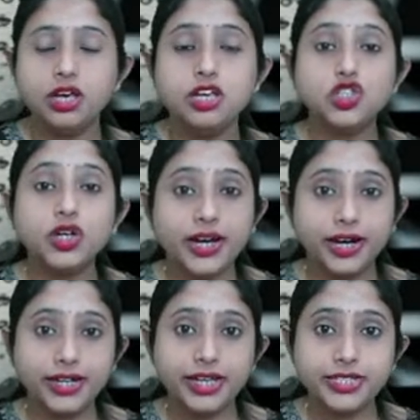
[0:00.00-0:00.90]
So
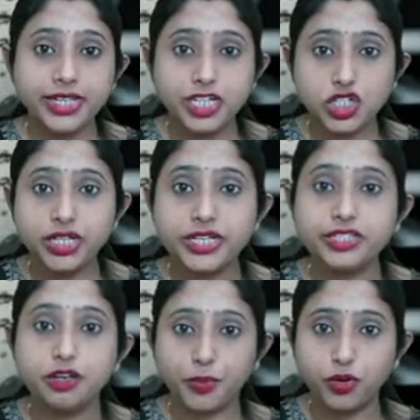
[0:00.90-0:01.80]
condensation is
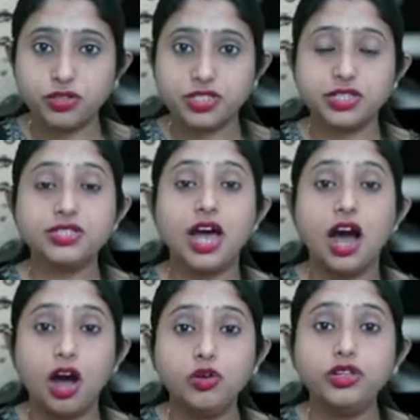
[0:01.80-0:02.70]
the process
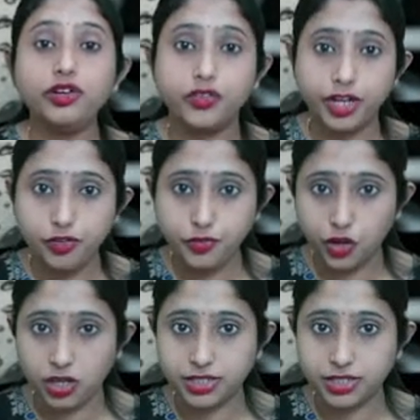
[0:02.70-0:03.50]
how the rainfall